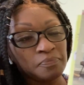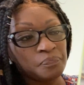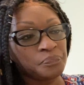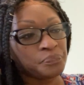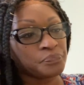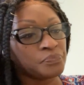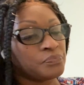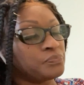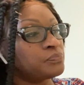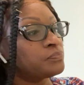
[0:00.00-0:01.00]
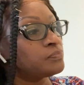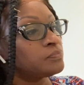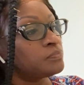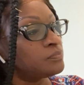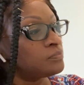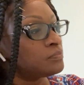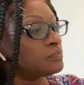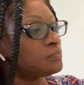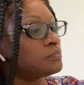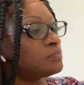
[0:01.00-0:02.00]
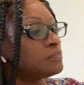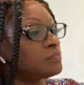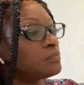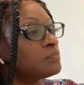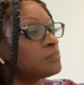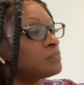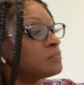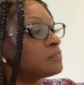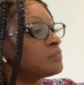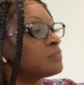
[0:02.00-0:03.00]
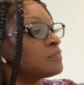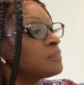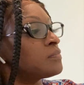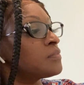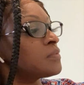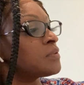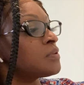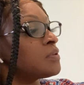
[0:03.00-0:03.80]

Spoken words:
No one is speaking in this clip.